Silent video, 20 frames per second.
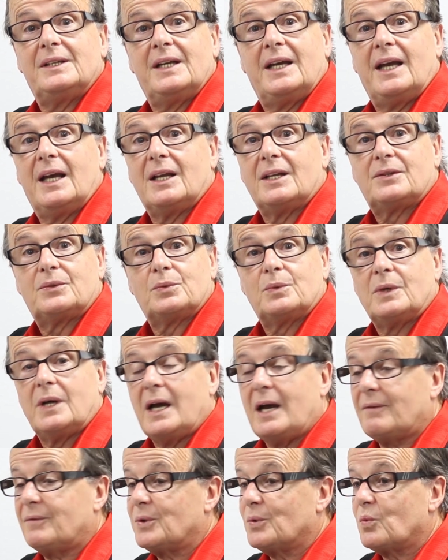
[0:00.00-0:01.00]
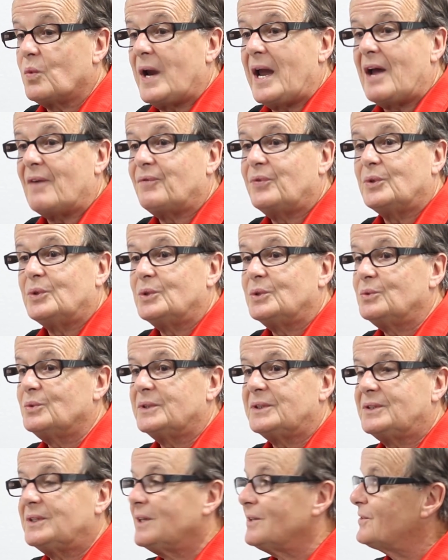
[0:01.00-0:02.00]
We'll have the raffle.
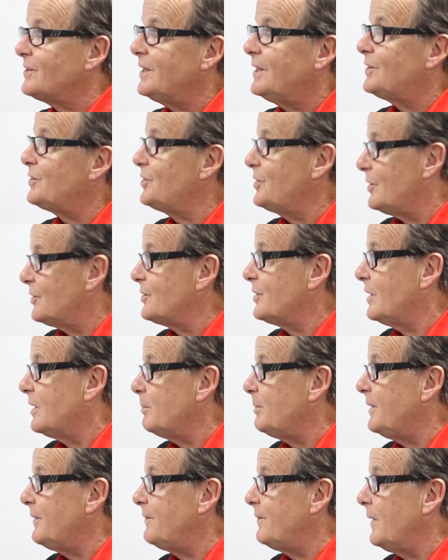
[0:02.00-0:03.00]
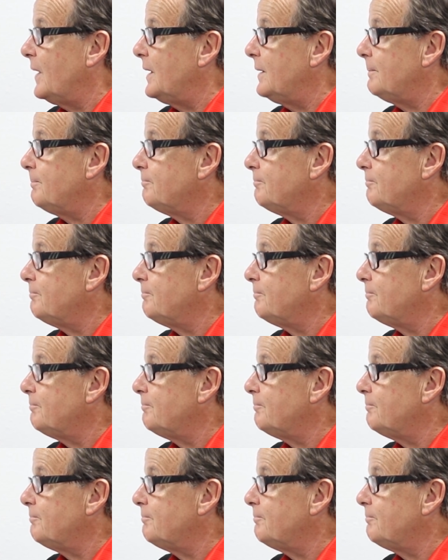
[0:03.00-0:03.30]
It's just going to be fun.